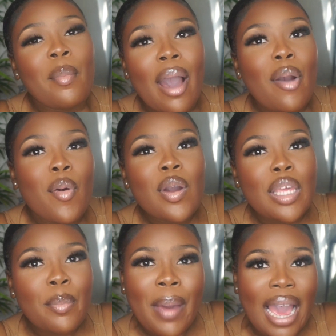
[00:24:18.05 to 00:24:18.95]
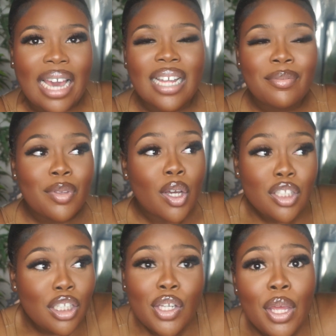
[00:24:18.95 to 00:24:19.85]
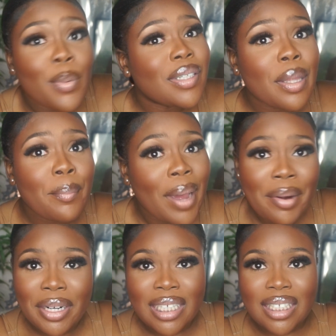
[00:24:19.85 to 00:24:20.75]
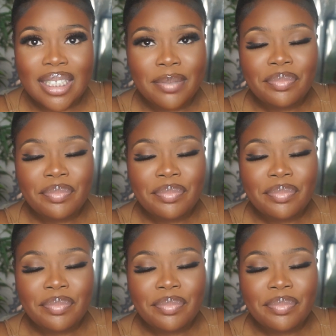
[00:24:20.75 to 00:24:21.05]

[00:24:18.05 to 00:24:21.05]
But I'll call you back. Because he knew he was embarrassed.